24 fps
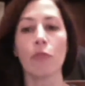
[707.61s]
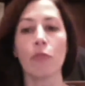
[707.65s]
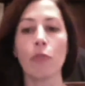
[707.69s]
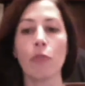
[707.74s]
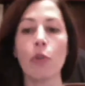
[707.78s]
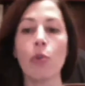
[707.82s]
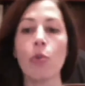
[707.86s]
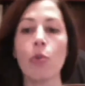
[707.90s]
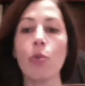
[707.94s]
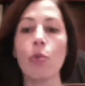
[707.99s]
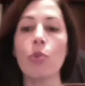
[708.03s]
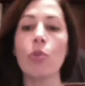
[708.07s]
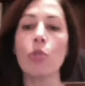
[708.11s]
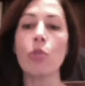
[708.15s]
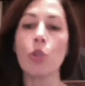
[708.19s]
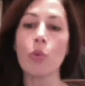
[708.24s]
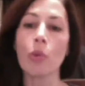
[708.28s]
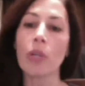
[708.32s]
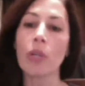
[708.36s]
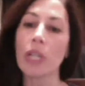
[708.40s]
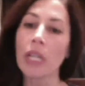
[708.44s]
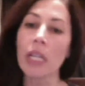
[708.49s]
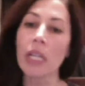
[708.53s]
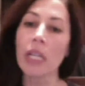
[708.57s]
foods you
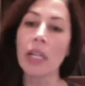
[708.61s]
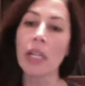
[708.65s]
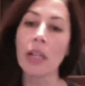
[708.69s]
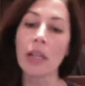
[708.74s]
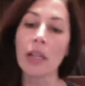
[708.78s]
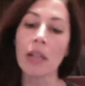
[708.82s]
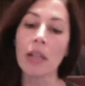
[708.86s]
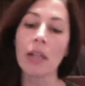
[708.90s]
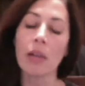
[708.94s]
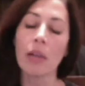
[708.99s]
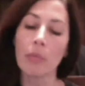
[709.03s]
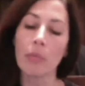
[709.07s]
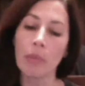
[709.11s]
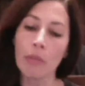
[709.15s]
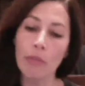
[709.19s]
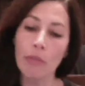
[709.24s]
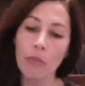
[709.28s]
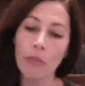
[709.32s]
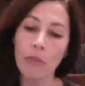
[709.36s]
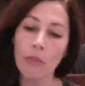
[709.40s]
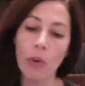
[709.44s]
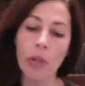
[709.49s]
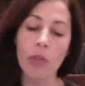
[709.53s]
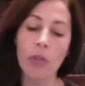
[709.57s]
were eating
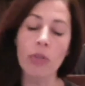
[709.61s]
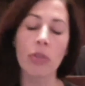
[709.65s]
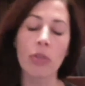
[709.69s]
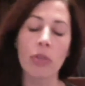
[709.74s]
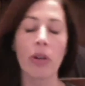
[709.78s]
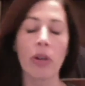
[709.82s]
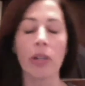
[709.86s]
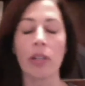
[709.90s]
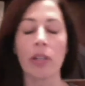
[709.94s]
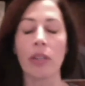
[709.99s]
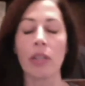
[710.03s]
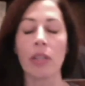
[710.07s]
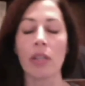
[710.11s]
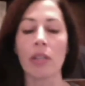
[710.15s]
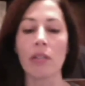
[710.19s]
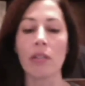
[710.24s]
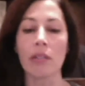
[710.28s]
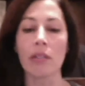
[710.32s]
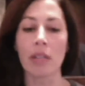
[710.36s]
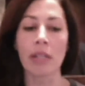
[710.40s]
before you started this,